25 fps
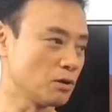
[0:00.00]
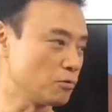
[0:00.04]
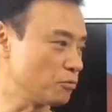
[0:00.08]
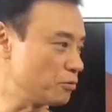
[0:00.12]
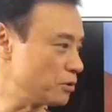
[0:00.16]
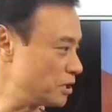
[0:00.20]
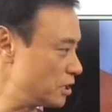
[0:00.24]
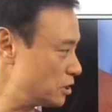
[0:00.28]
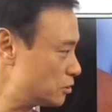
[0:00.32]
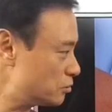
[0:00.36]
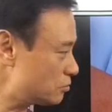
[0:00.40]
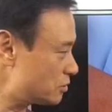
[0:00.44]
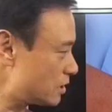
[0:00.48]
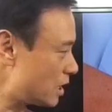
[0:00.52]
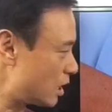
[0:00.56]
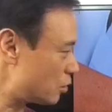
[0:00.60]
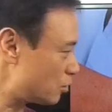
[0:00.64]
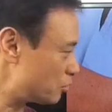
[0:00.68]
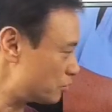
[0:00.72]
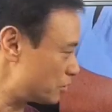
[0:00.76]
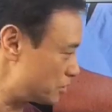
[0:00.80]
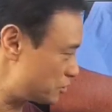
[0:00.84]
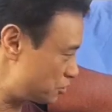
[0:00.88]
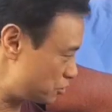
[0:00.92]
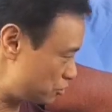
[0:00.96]
We need to not
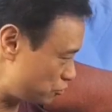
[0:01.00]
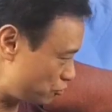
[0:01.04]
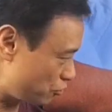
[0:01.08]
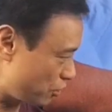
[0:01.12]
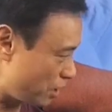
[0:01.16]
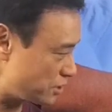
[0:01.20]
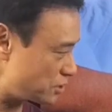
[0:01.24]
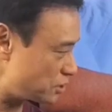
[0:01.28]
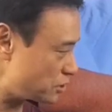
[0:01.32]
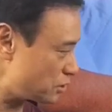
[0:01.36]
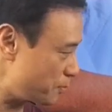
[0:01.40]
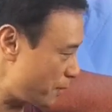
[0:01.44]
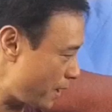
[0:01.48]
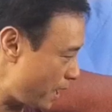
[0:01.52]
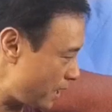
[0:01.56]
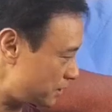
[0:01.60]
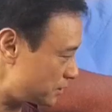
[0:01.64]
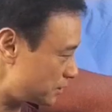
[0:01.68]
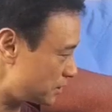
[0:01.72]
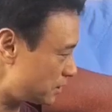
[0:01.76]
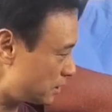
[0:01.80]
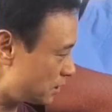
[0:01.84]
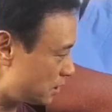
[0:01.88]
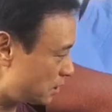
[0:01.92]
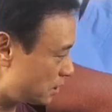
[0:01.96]
only stretch the back
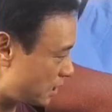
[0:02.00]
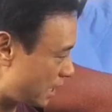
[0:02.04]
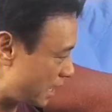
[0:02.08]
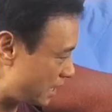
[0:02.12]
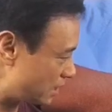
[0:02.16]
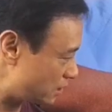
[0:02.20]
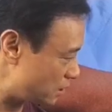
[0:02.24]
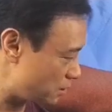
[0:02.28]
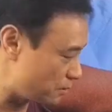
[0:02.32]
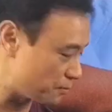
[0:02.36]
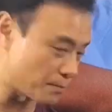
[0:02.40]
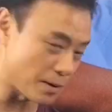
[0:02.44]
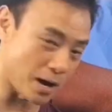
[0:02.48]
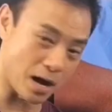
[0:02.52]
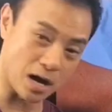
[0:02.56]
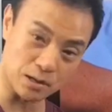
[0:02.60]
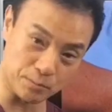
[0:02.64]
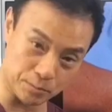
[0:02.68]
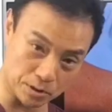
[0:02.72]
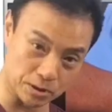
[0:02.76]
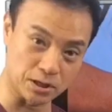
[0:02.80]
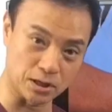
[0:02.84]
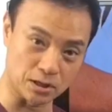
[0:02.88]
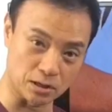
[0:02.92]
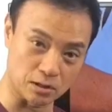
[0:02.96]
of the heel and the
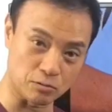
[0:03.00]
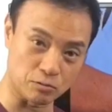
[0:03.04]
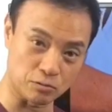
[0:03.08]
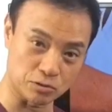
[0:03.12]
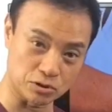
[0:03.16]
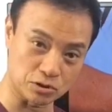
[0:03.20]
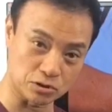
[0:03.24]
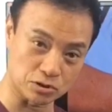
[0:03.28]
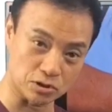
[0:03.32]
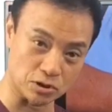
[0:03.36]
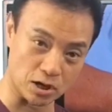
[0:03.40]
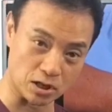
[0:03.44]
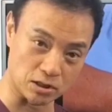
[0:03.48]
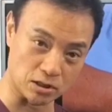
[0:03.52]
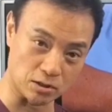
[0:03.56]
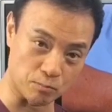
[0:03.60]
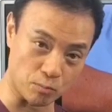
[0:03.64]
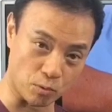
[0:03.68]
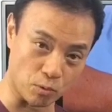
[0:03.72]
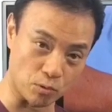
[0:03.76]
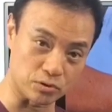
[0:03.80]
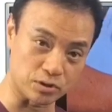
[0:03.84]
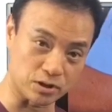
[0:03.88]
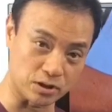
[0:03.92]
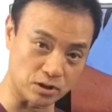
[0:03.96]
bottom of the heel, which is another
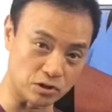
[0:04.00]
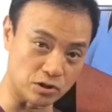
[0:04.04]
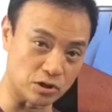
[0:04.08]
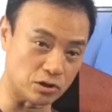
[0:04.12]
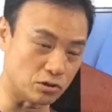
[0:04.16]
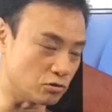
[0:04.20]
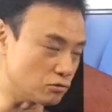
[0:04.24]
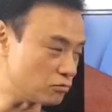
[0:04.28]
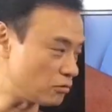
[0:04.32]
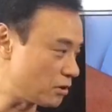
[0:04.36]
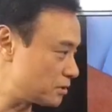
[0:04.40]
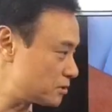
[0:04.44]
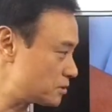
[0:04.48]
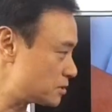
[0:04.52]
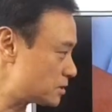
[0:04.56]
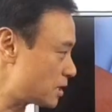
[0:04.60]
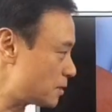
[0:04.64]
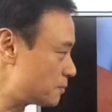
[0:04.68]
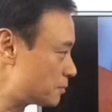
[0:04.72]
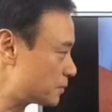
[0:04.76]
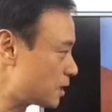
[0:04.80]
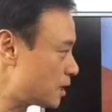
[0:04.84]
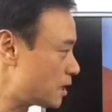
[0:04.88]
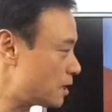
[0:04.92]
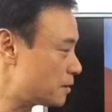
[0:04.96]
important thing you need to do at the
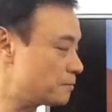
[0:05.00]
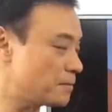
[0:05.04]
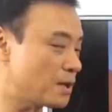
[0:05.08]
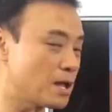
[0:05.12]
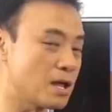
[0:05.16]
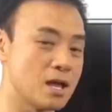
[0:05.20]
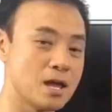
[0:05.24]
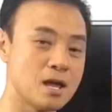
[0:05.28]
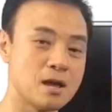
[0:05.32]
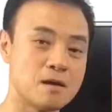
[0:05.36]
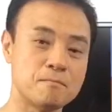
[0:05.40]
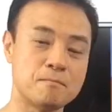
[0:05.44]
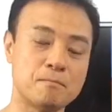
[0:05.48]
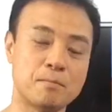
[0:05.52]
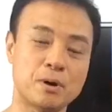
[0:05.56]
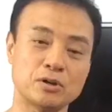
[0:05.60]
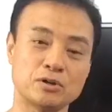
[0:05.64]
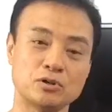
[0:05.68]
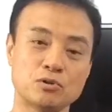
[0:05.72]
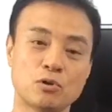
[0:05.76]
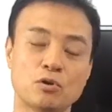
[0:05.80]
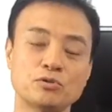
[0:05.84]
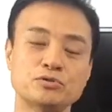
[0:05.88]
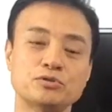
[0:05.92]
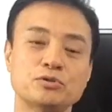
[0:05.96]
same time, but
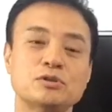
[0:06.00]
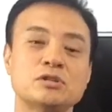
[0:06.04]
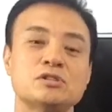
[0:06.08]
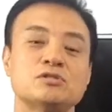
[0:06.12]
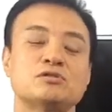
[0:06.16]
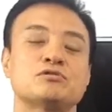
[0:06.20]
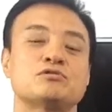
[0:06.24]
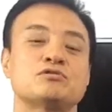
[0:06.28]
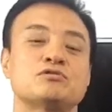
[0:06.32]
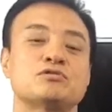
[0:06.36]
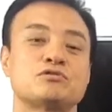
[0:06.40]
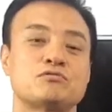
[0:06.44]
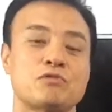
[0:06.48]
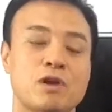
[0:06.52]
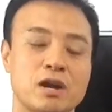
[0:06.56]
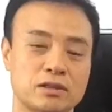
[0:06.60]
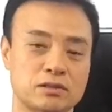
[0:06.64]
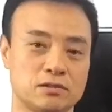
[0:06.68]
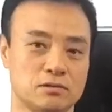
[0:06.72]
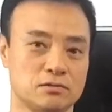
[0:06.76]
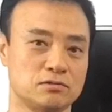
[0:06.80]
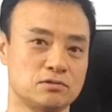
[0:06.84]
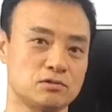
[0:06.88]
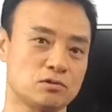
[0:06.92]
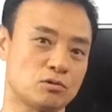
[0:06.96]
you also need to
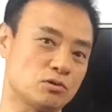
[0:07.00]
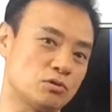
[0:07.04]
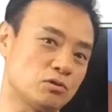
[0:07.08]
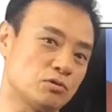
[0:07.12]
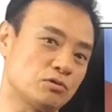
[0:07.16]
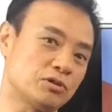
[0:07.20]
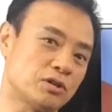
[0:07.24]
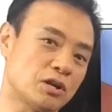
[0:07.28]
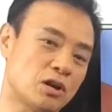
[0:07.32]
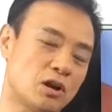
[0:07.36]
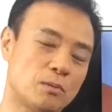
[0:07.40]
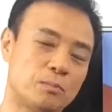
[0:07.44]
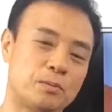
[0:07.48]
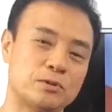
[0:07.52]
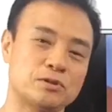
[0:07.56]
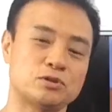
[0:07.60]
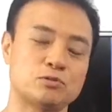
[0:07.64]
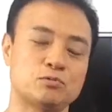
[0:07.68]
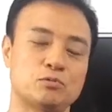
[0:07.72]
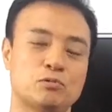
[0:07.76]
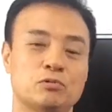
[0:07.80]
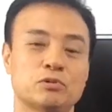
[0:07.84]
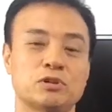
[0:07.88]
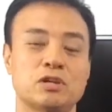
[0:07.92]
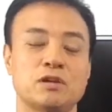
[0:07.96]
strengthen. So your therapist
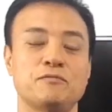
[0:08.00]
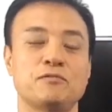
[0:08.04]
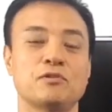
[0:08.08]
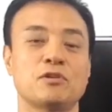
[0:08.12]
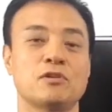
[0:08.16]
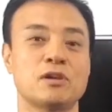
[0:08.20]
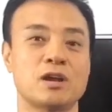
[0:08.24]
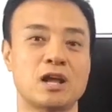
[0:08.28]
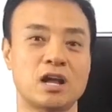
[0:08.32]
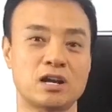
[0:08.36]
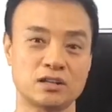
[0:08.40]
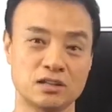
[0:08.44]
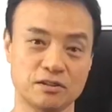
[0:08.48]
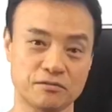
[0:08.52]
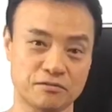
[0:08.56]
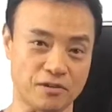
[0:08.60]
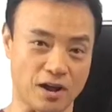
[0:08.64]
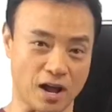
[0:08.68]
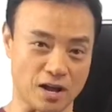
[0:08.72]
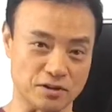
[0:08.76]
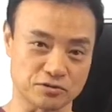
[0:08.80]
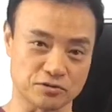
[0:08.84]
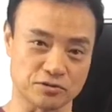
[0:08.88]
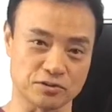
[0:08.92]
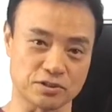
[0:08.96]
will give you a lot of
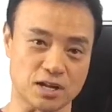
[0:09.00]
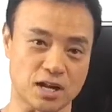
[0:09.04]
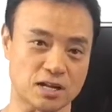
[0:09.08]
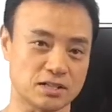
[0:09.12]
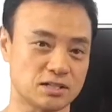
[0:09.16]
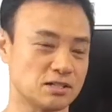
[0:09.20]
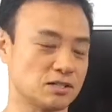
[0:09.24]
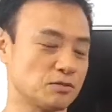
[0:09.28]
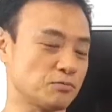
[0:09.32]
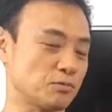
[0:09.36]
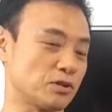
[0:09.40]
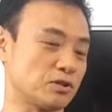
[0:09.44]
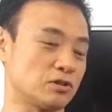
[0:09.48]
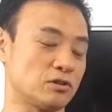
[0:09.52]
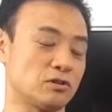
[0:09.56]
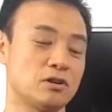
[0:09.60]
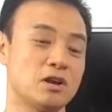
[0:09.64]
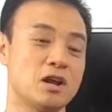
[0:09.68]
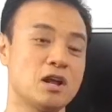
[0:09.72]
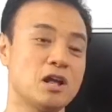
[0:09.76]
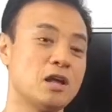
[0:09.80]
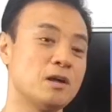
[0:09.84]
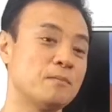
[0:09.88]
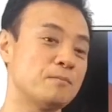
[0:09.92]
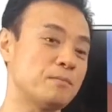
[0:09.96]
different exercises, whether
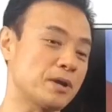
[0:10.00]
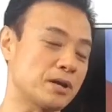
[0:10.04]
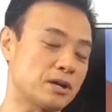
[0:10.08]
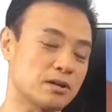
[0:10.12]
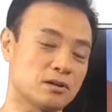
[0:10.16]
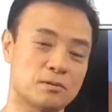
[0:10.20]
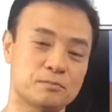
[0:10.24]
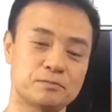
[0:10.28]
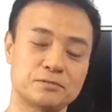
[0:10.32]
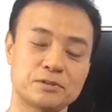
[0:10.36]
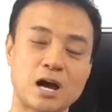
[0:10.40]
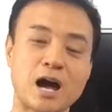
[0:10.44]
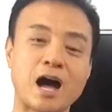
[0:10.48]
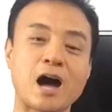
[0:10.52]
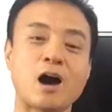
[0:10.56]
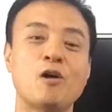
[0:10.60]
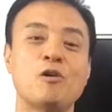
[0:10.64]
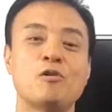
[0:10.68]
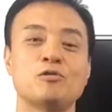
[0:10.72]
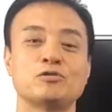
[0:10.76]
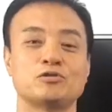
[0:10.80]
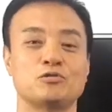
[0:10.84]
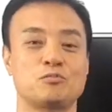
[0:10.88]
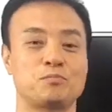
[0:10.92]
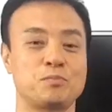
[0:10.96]
picking up
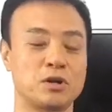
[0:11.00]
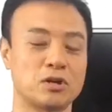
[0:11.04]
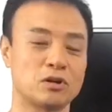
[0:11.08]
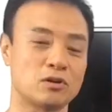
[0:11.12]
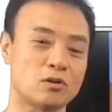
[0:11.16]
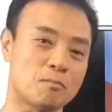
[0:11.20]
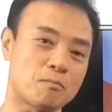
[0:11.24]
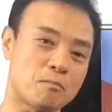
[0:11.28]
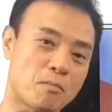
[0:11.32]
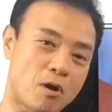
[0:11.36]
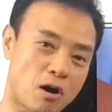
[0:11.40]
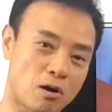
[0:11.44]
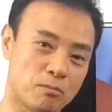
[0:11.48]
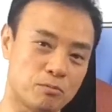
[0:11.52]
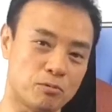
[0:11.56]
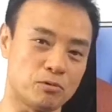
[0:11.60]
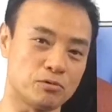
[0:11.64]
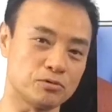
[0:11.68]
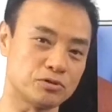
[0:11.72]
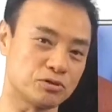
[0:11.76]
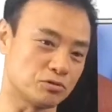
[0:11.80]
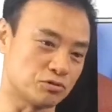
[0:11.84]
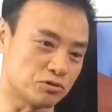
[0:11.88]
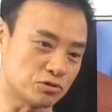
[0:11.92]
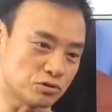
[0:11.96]
towels or picking up
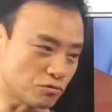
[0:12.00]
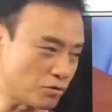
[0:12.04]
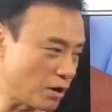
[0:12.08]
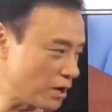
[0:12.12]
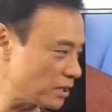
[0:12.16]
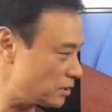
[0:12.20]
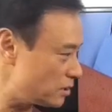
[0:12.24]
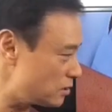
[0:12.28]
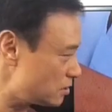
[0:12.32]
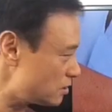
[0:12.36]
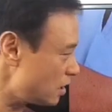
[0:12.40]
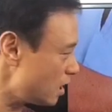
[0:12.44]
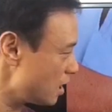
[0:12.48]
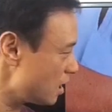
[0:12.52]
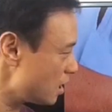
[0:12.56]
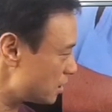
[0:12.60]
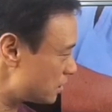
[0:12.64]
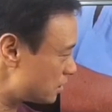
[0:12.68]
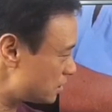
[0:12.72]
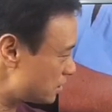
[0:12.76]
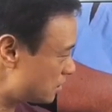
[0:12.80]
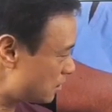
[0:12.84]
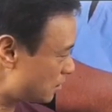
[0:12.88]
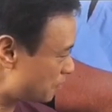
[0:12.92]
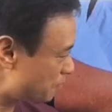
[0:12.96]
marbles, to strengthen
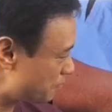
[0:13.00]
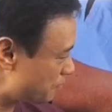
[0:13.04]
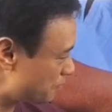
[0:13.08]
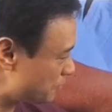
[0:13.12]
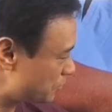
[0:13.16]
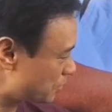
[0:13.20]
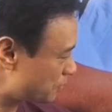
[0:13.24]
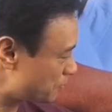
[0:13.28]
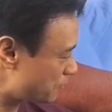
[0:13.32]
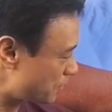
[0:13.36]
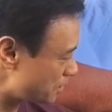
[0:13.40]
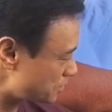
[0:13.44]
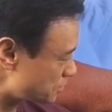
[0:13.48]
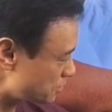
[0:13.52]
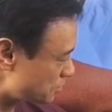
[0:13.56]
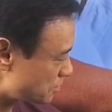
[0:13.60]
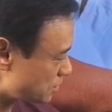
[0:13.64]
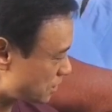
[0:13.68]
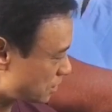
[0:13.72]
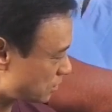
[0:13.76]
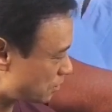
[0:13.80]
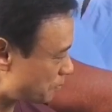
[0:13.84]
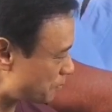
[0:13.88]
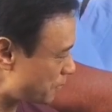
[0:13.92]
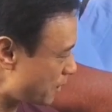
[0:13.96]
the muscles
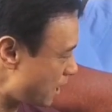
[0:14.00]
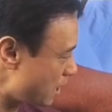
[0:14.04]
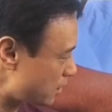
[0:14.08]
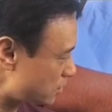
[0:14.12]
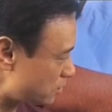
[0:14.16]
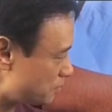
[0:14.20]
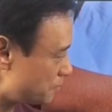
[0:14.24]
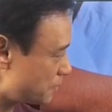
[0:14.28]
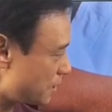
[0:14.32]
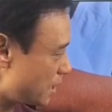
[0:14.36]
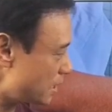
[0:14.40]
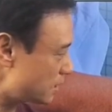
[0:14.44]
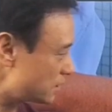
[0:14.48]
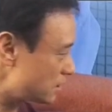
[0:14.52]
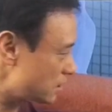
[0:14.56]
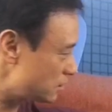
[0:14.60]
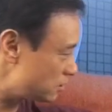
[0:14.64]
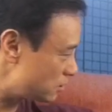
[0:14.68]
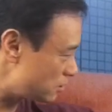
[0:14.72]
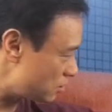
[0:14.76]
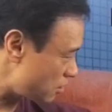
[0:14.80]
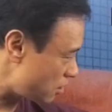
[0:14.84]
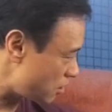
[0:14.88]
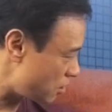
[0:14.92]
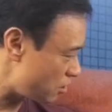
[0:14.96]
at the bottom, and
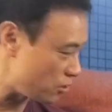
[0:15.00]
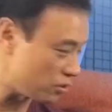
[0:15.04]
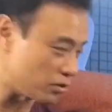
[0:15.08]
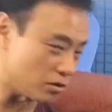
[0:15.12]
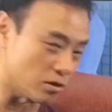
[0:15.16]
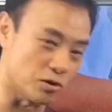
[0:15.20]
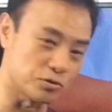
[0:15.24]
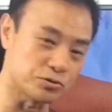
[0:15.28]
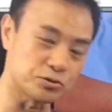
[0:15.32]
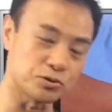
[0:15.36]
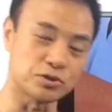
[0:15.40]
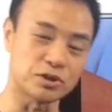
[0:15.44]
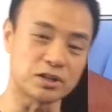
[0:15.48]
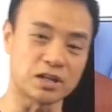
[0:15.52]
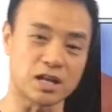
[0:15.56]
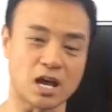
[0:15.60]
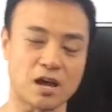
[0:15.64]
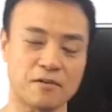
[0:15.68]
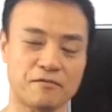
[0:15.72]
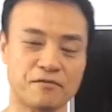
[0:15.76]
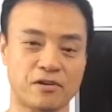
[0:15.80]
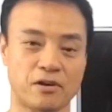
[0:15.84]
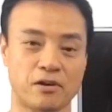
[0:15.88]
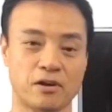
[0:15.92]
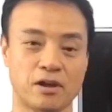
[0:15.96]
then also the
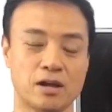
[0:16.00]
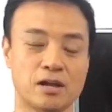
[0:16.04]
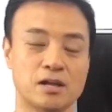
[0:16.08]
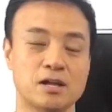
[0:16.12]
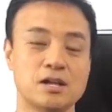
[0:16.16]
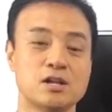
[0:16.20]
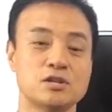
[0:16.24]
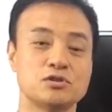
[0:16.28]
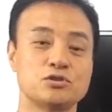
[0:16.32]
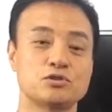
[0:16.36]
calf area.